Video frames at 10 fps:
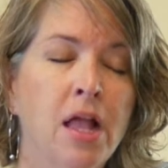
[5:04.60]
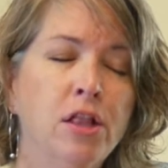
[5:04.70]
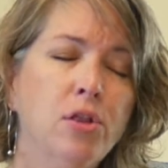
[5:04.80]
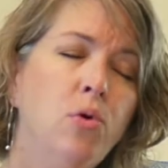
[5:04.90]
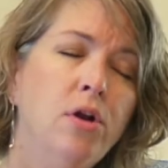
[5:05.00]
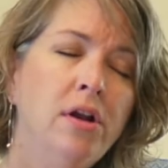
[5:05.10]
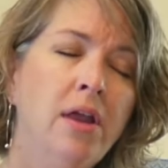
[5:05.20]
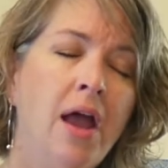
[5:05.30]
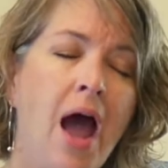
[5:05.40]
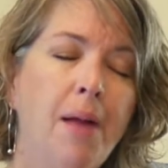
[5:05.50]
Lord,
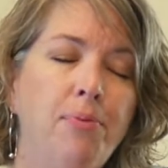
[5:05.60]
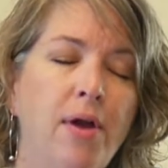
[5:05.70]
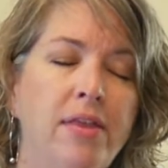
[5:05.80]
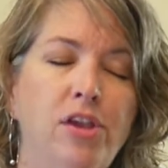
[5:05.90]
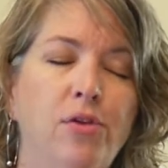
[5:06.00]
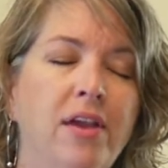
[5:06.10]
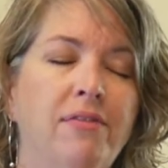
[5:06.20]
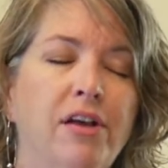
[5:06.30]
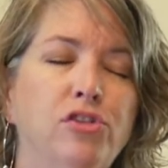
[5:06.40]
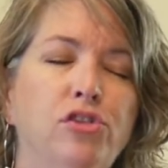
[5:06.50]
I pray that you give
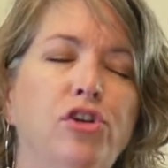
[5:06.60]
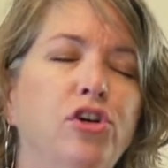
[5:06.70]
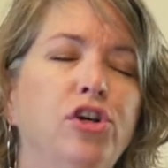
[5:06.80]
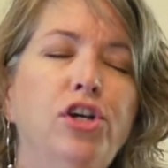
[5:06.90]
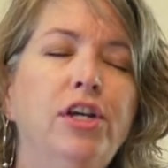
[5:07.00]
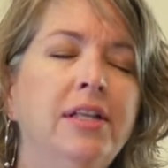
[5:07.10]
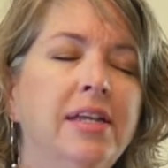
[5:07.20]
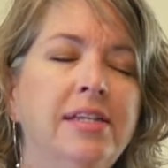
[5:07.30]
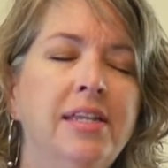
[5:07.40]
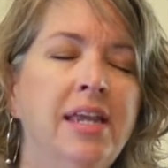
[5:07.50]
us good
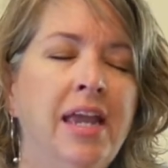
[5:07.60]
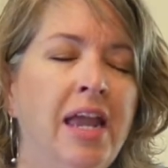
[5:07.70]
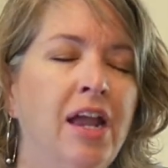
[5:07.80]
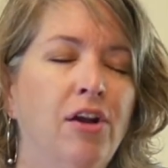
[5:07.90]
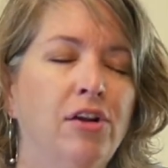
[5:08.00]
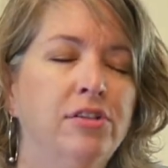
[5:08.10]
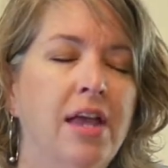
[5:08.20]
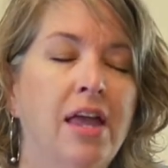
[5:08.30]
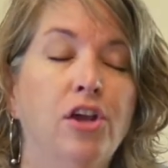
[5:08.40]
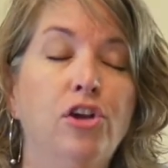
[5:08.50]
listening ears
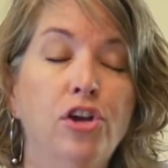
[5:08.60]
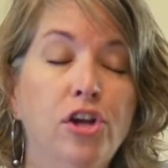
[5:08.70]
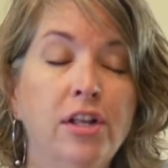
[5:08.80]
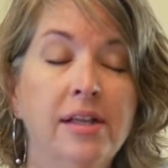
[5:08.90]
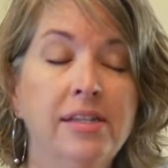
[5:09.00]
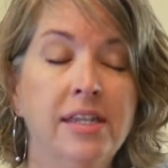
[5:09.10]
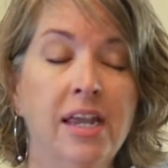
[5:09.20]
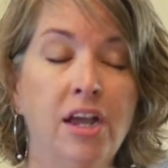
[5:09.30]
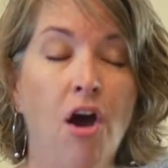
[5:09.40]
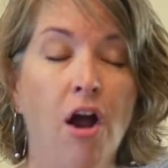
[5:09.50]
and a good
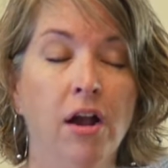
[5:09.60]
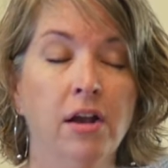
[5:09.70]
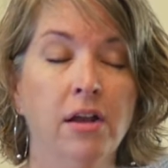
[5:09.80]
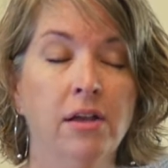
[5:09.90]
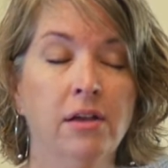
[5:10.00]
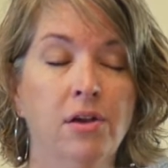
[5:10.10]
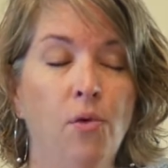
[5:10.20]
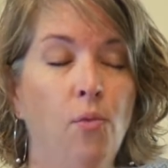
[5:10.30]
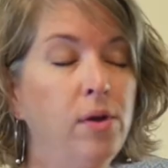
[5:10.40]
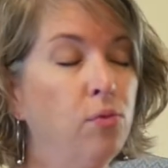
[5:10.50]
listening heart.
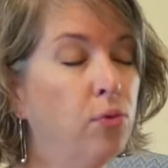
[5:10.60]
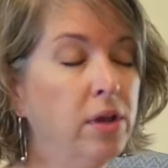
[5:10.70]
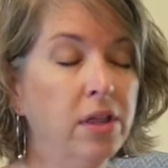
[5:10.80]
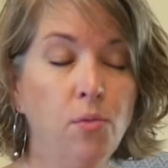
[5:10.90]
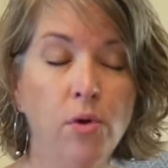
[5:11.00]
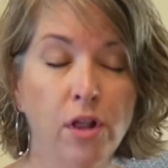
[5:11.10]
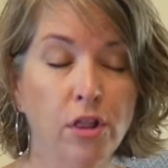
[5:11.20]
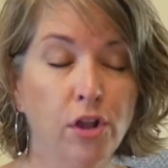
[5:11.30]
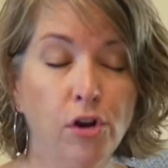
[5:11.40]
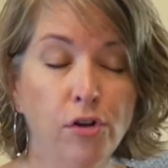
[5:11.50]
We really want to
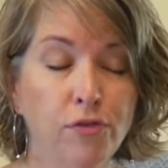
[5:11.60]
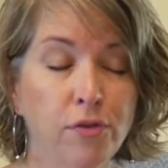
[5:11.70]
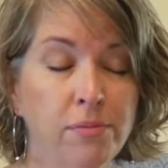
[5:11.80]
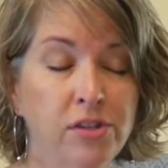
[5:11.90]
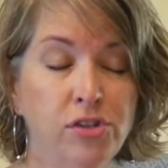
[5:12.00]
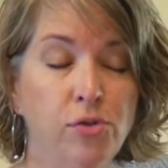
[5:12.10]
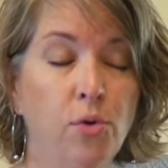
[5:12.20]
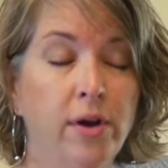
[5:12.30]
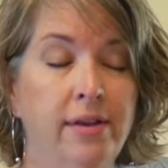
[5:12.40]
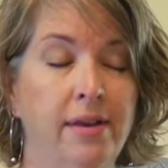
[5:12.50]
learn from this
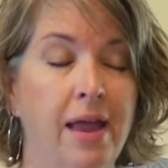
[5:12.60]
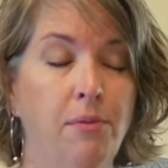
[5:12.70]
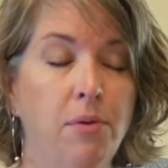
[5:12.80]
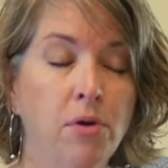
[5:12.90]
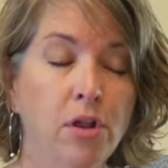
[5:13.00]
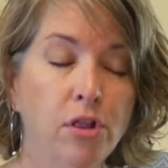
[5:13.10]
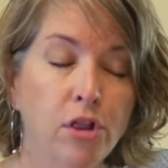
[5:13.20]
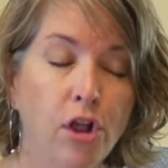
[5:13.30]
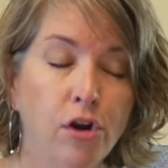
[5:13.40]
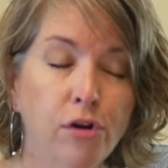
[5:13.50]
story today. We want to
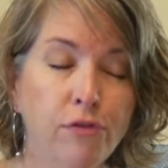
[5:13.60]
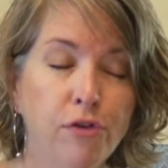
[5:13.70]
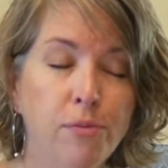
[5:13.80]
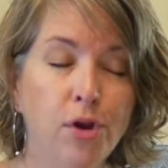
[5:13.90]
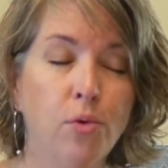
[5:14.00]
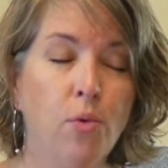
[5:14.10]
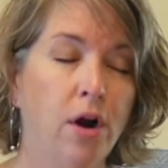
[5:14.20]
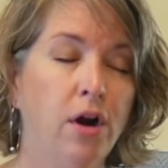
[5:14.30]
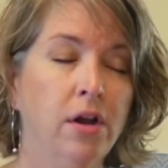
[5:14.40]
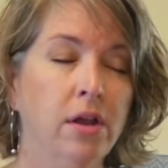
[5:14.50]
learn from your
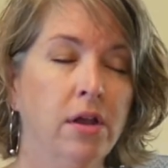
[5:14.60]
word.